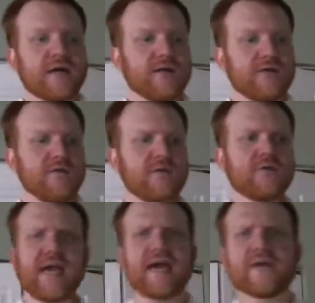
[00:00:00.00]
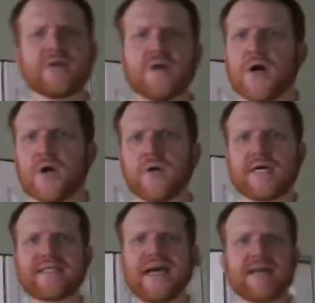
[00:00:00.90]
You can't know
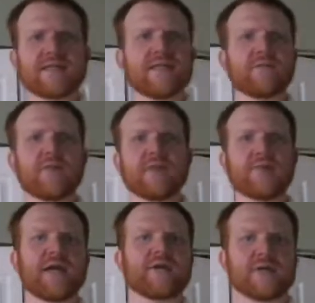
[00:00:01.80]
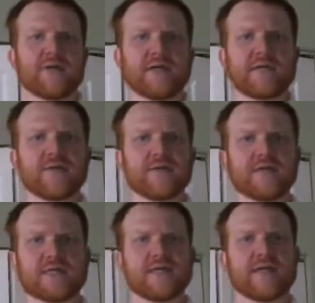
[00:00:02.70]
exactly what the player is going to do
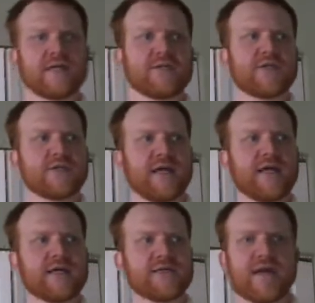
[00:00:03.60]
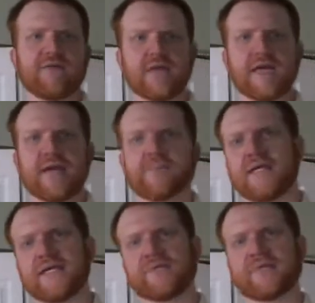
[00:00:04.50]
until they do it, and every
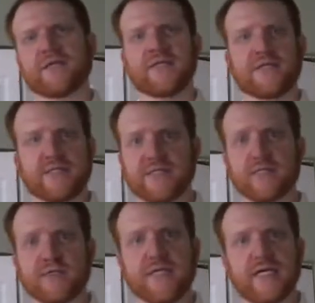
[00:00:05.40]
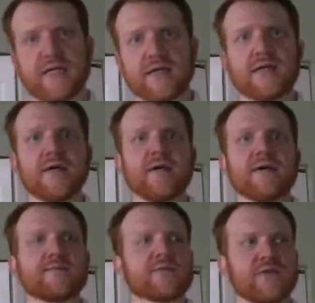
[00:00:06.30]
gameplay experience is unique.
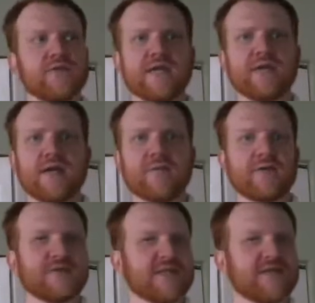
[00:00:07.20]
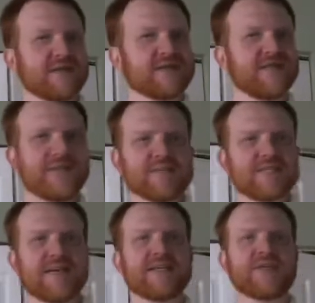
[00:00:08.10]
So video game music seems
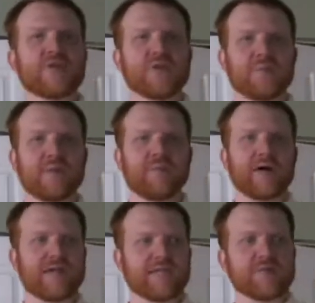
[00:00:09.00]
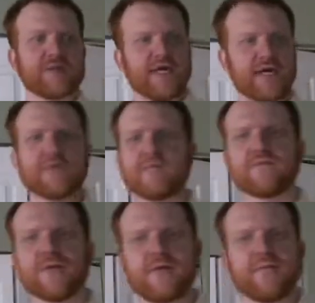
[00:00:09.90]
like it shouldn't be possible. How can you
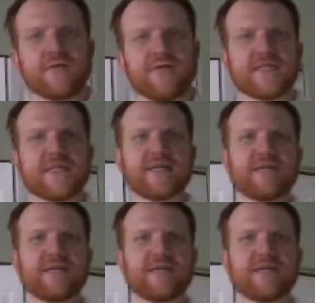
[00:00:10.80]
write music,